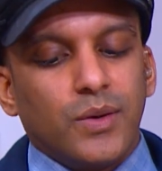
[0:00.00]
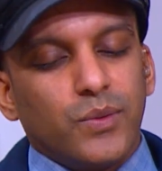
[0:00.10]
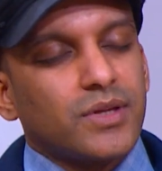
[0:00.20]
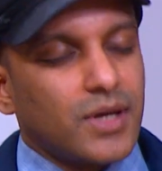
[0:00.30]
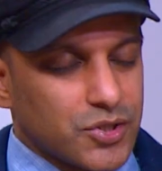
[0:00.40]

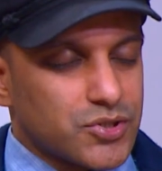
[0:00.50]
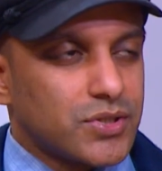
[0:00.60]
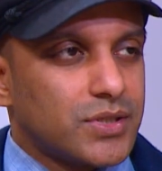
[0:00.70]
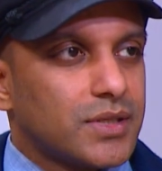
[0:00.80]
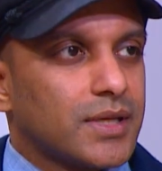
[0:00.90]
with
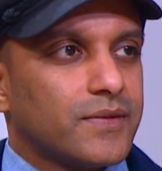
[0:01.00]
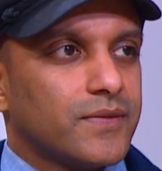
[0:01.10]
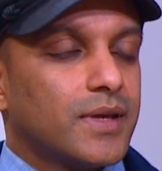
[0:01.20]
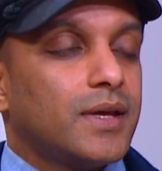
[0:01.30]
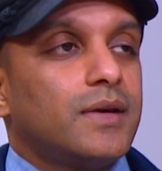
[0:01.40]
culture
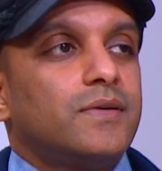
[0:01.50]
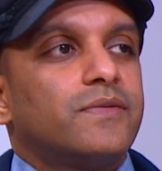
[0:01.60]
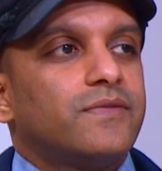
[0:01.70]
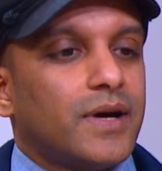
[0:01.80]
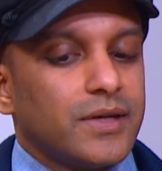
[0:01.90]
and
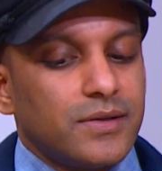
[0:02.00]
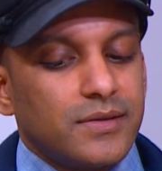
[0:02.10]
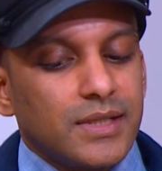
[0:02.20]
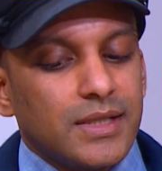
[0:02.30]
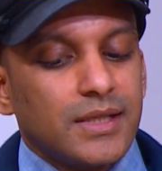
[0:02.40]

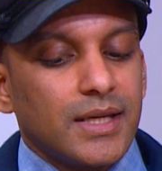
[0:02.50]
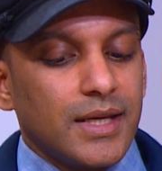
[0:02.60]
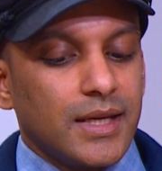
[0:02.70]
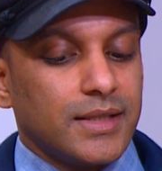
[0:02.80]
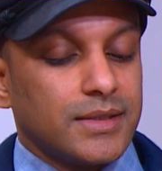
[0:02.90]
refinery
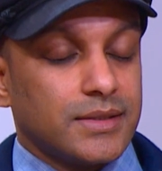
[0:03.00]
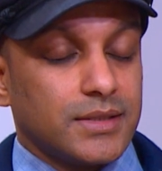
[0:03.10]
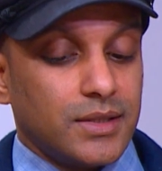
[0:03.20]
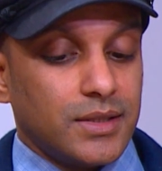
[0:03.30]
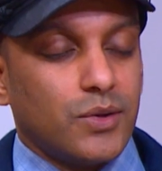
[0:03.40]
and
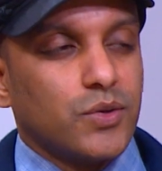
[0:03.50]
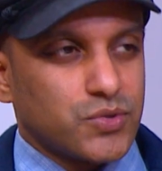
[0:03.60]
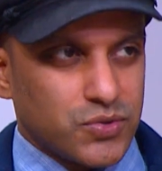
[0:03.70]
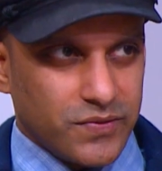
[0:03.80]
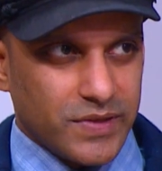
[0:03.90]
all
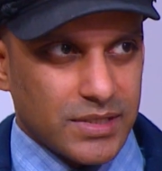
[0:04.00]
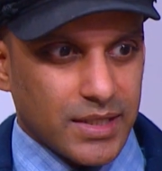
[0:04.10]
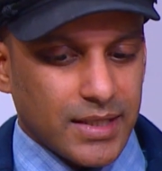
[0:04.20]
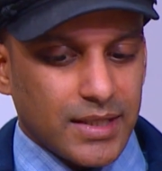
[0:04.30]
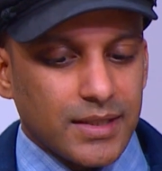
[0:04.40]
sorts of things
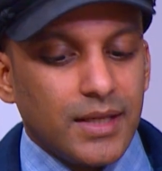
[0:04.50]
like that.